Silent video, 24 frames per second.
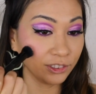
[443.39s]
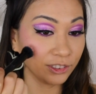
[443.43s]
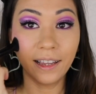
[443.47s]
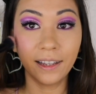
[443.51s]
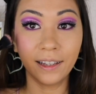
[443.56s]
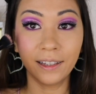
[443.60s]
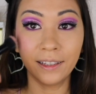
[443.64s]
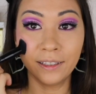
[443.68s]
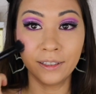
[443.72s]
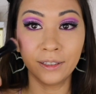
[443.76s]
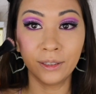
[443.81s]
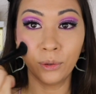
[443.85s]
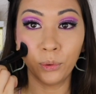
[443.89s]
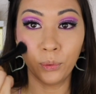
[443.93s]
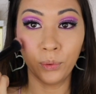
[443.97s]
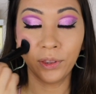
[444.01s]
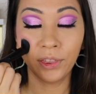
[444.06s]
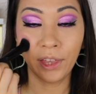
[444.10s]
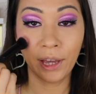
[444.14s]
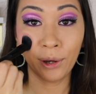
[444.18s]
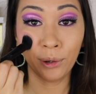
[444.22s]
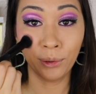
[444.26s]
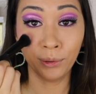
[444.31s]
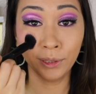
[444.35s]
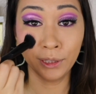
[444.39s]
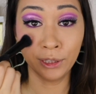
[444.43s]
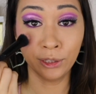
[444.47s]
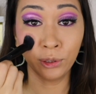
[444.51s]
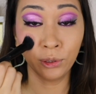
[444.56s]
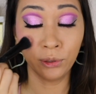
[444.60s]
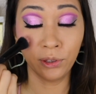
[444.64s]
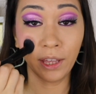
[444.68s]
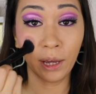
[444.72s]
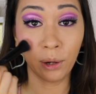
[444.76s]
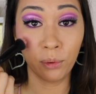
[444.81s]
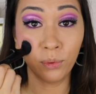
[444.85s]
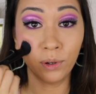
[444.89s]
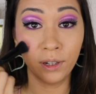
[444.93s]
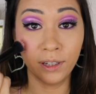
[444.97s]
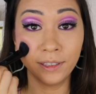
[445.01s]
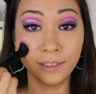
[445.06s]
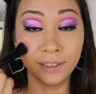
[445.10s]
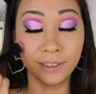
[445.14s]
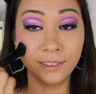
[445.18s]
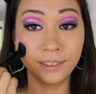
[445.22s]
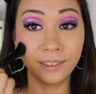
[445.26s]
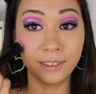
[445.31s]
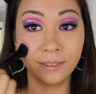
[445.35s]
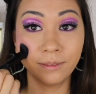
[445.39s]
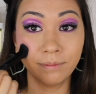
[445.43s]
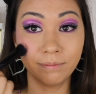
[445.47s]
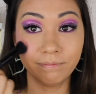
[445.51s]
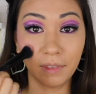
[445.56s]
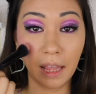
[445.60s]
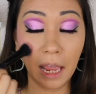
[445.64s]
And with how little that was,